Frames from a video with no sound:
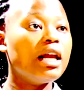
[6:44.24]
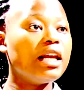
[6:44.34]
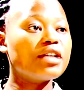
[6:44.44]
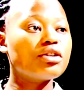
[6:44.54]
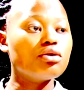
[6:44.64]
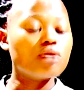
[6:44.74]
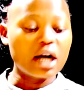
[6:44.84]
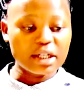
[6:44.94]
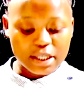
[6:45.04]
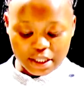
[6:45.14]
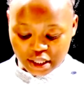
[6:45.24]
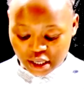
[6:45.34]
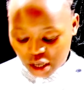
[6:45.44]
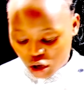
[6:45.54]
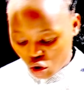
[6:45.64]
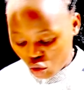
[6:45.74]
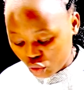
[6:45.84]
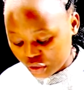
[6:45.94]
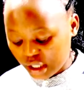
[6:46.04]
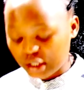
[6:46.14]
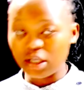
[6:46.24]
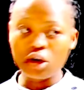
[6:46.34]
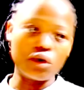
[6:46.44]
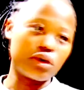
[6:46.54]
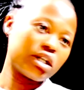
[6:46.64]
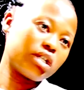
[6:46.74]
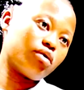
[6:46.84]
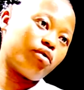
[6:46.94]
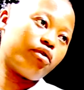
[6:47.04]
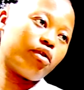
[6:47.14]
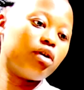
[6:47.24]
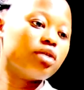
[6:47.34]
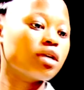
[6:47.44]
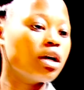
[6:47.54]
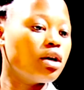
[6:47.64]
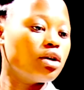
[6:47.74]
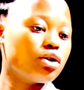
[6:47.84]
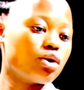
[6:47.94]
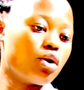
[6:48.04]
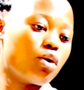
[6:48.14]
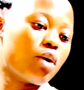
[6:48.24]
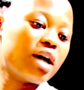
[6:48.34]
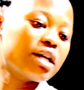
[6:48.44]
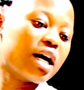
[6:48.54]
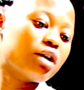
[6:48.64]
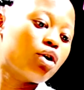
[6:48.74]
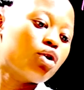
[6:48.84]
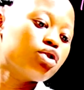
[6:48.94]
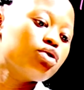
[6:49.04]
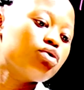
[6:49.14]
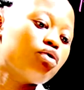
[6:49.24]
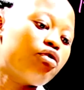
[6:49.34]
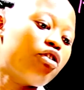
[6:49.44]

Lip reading: Let's look at the causes of fall. So what can cause you to